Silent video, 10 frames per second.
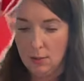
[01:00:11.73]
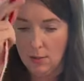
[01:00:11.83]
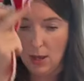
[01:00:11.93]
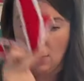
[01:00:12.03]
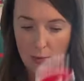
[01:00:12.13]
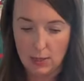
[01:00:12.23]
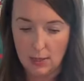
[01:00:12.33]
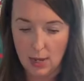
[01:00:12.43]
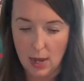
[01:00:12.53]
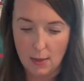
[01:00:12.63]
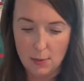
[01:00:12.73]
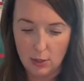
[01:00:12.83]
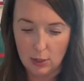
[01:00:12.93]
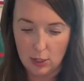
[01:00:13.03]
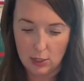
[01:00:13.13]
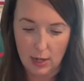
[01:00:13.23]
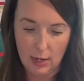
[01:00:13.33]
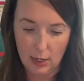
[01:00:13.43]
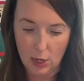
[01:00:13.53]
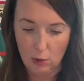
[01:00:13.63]
So then with some, you can just
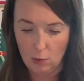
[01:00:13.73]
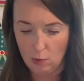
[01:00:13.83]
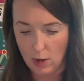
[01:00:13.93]
kind of go